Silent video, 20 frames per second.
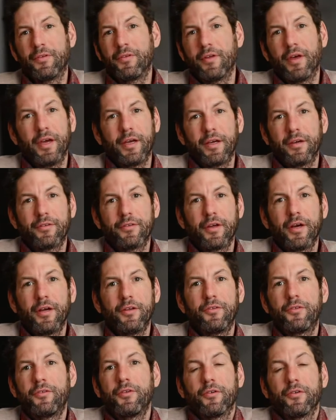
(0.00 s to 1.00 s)
saying is
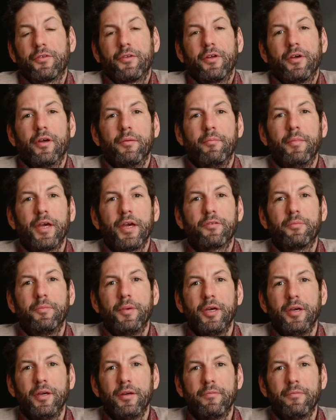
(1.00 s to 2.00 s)
it's just, it makes
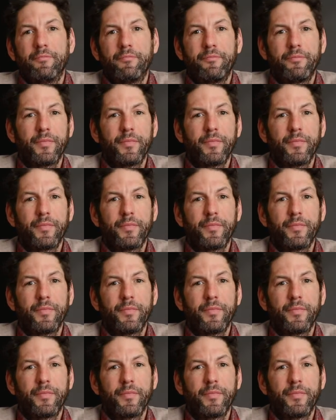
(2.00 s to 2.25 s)
me